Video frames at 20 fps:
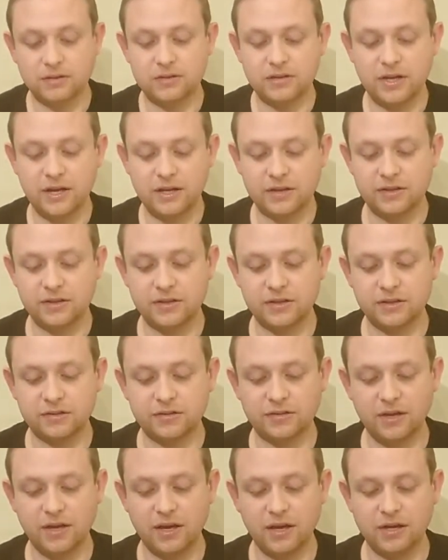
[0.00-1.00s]

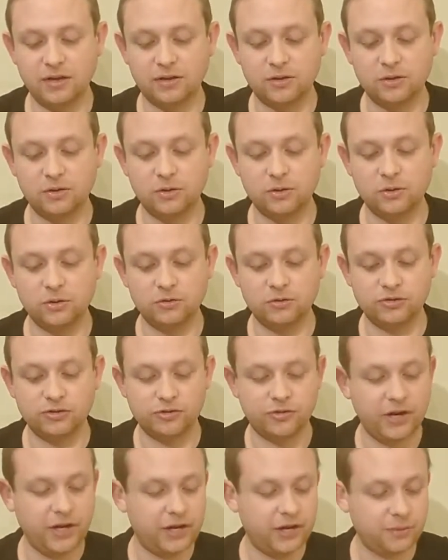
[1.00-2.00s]
Tactics and Law
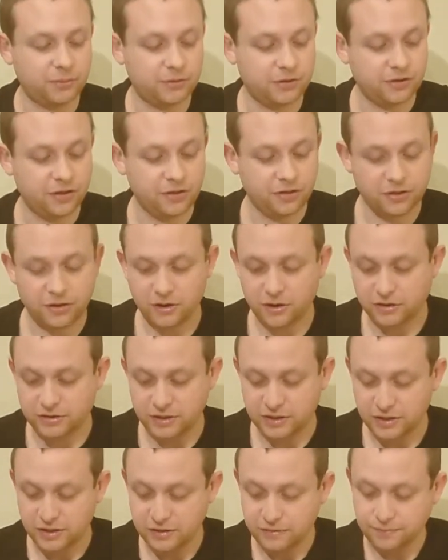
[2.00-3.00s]
straight up to
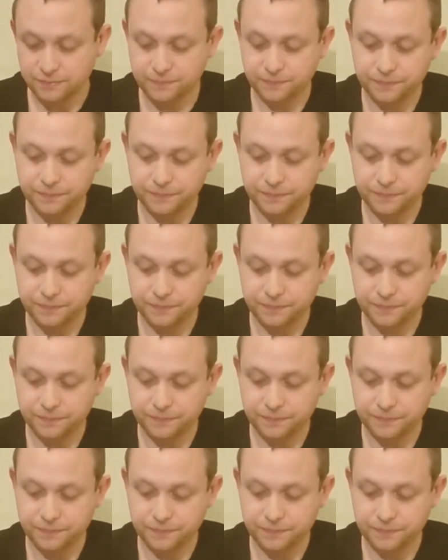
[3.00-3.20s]
30.